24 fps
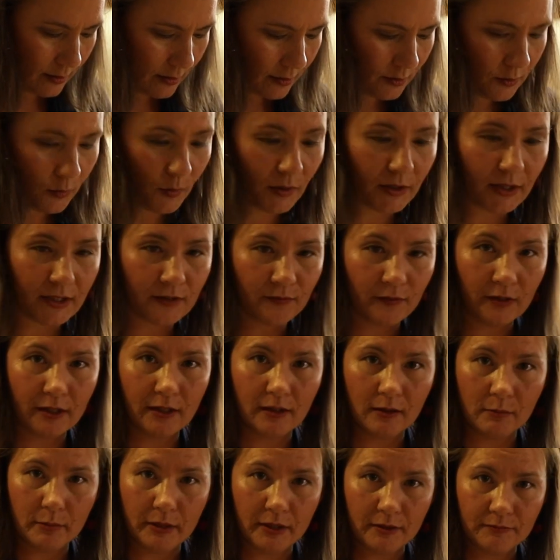you want this
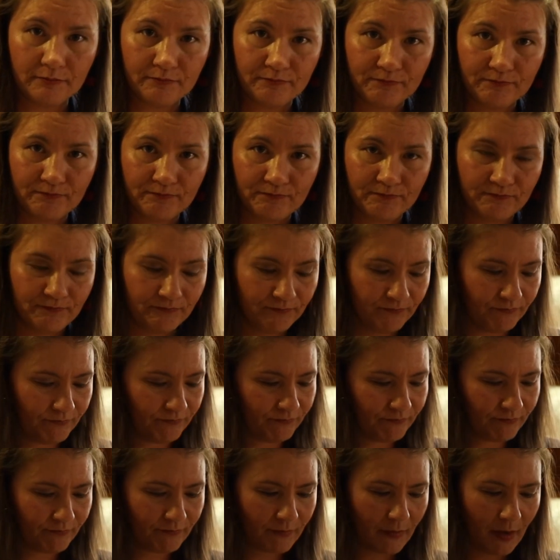vanilla bean?
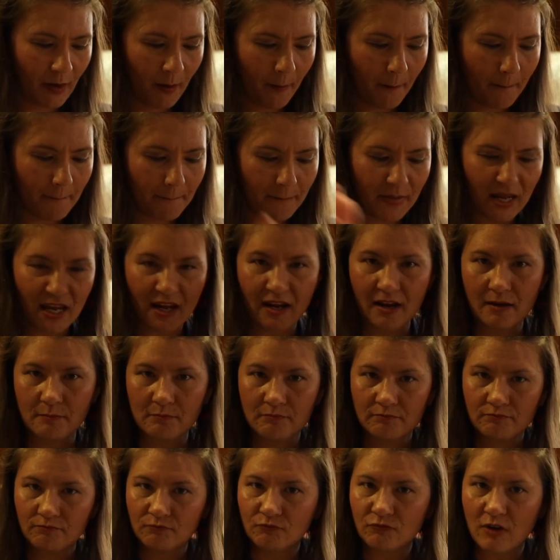Bam,
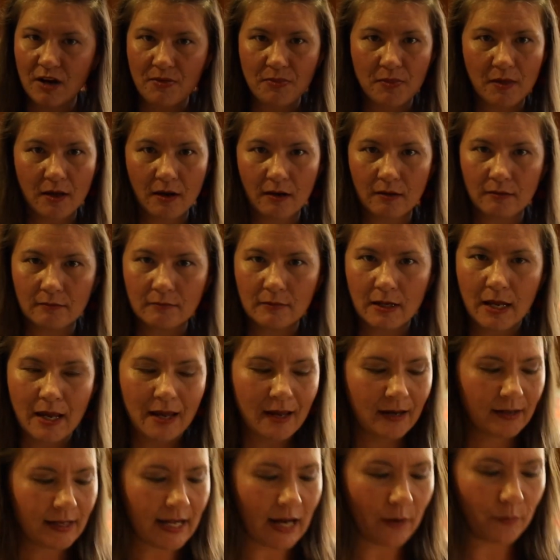right there.
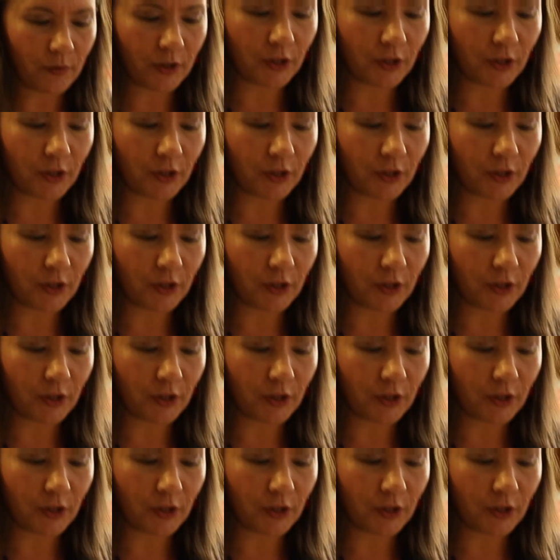Now we're